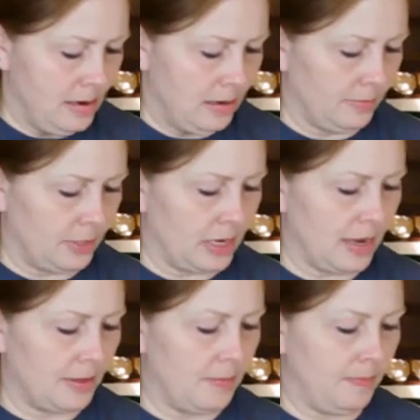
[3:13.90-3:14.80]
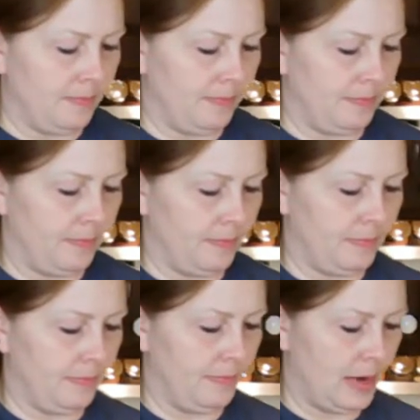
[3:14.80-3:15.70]
I'm just cutting them in
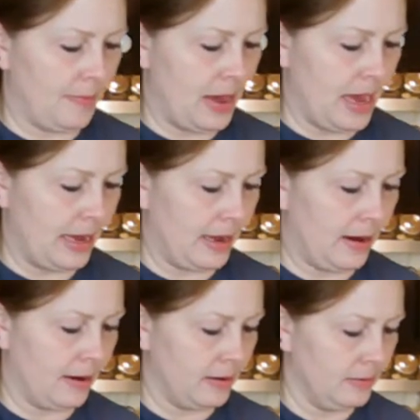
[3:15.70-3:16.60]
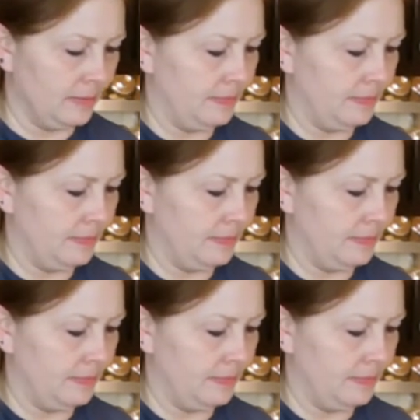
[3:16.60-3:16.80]
my bag here